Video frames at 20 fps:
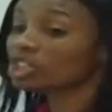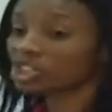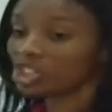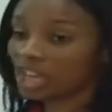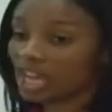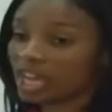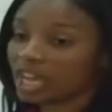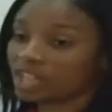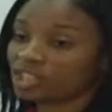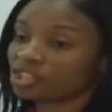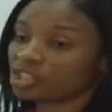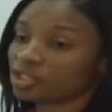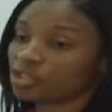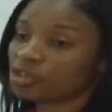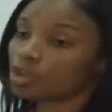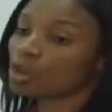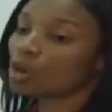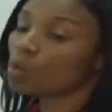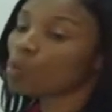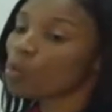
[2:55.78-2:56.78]
change
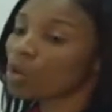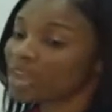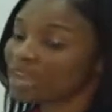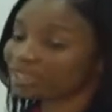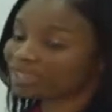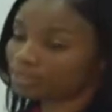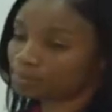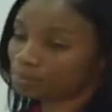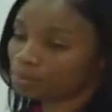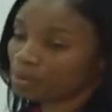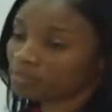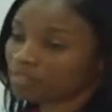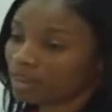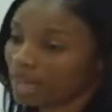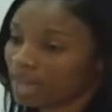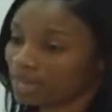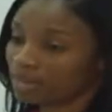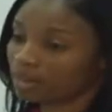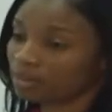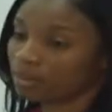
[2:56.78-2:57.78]
their waste
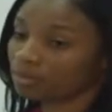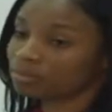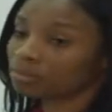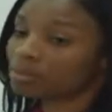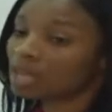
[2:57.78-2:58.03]
provider